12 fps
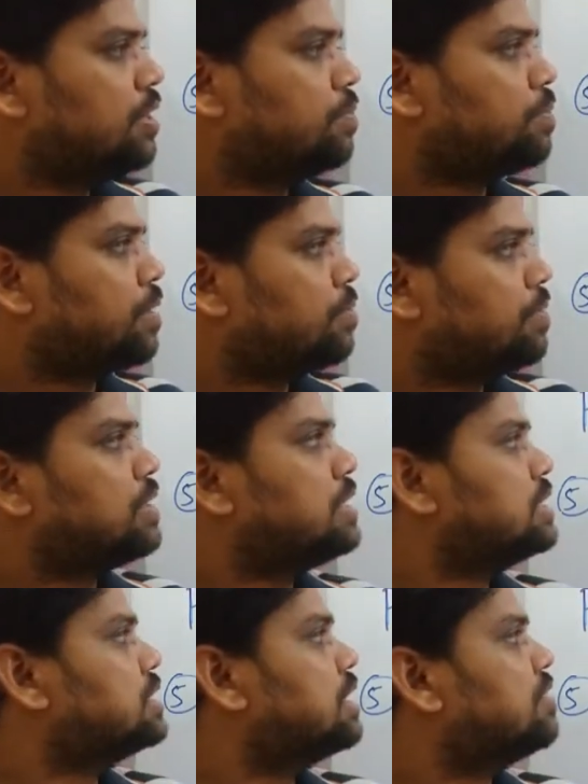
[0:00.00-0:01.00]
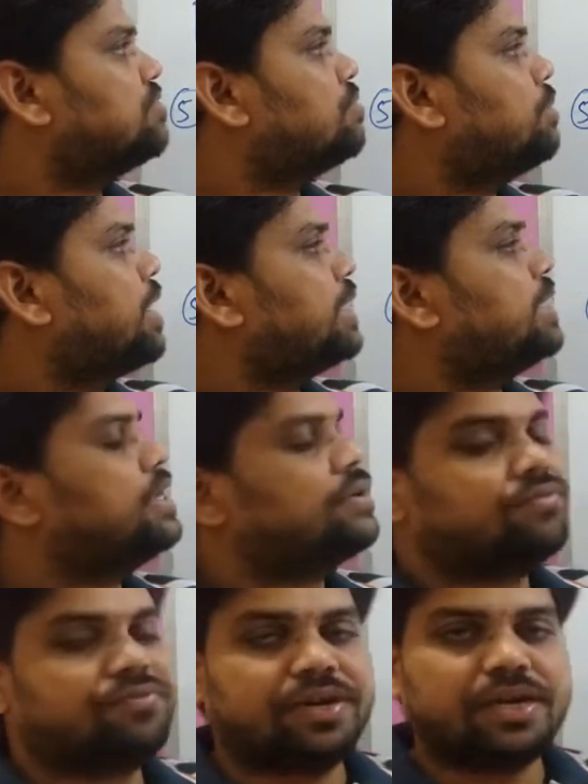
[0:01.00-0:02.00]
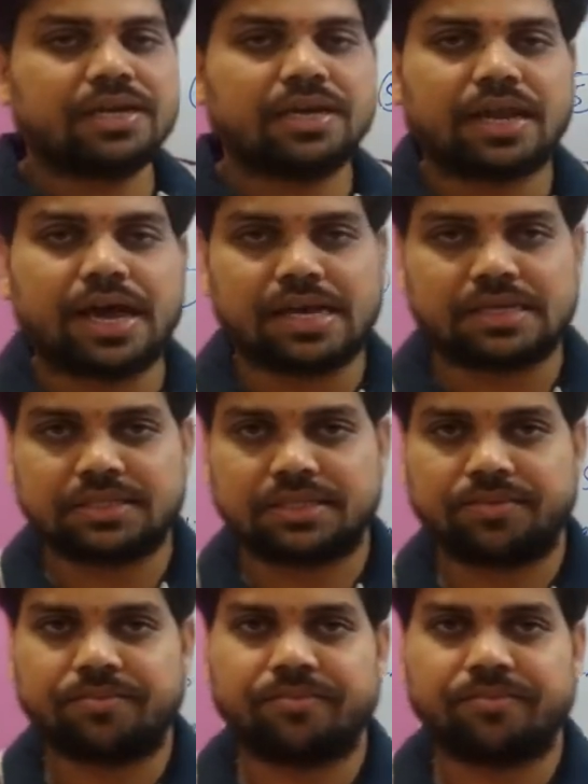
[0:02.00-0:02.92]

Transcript: properties of magnetic field lines.